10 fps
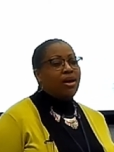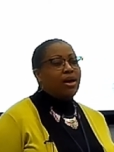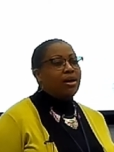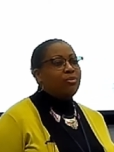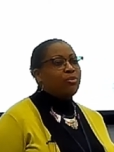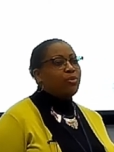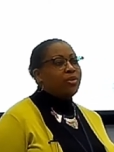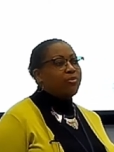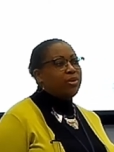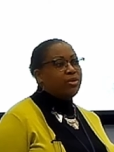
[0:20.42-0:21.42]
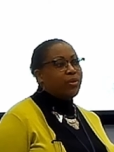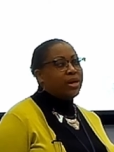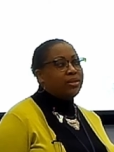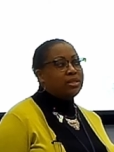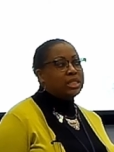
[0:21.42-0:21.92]
Um, we've been
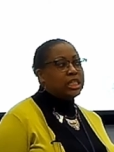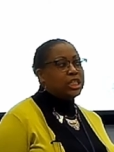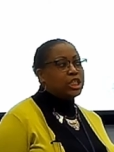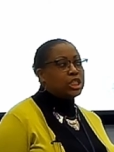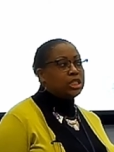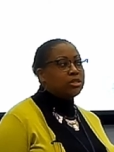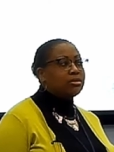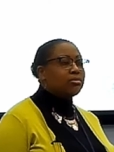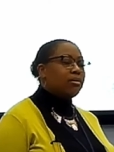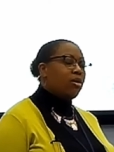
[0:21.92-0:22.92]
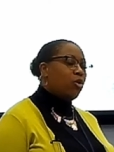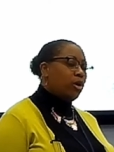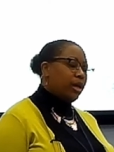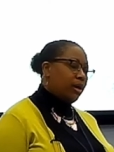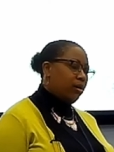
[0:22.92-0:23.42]
around since
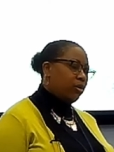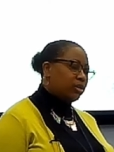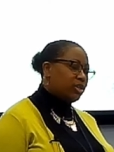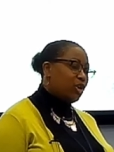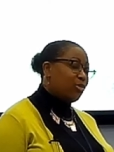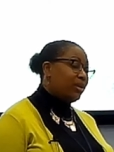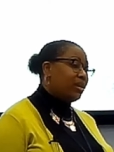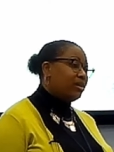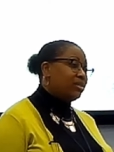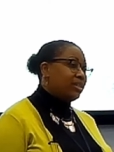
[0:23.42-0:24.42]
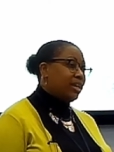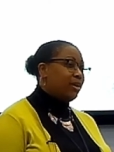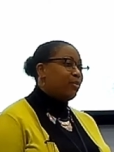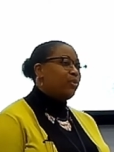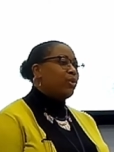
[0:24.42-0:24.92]
October last
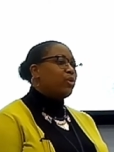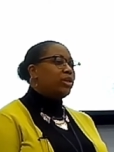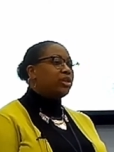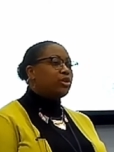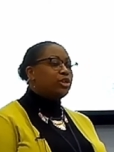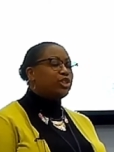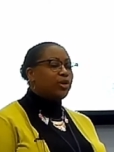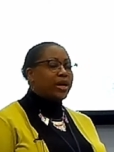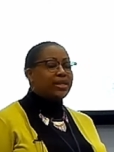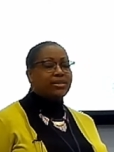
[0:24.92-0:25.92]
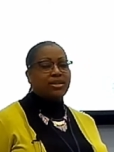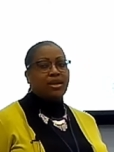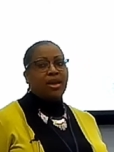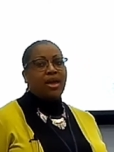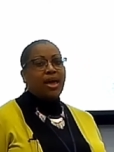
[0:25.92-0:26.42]
year when we won the contract
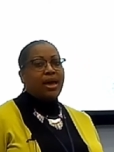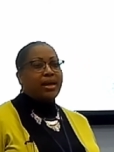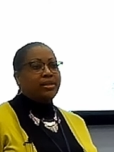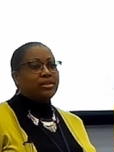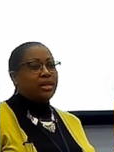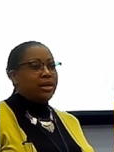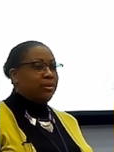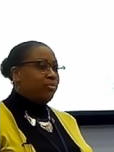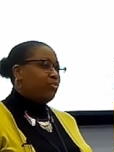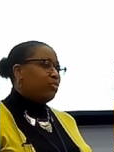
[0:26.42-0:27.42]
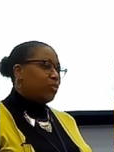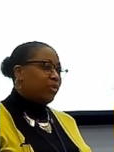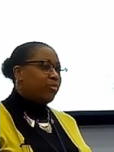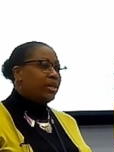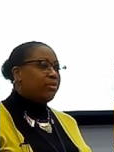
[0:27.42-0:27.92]
and um,
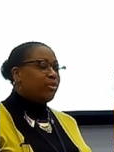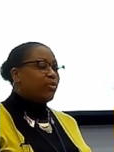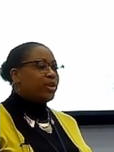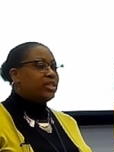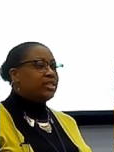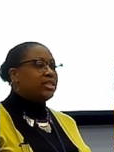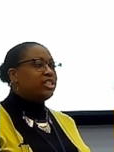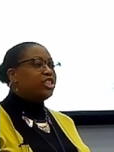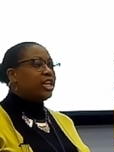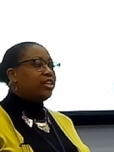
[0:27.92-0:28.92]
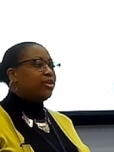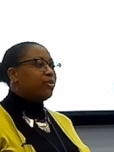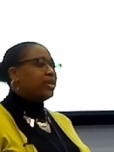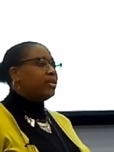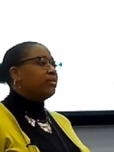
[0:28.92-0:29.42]
we've been up and running since
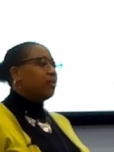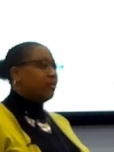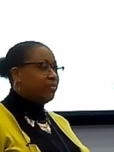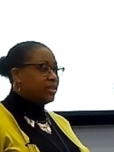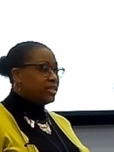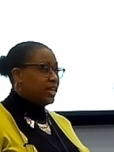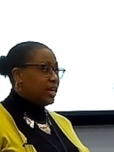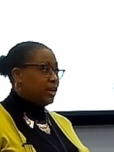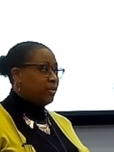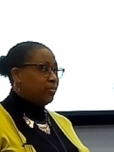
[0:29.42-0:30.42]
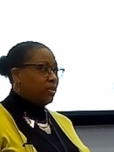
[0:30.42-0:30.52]
January of this year.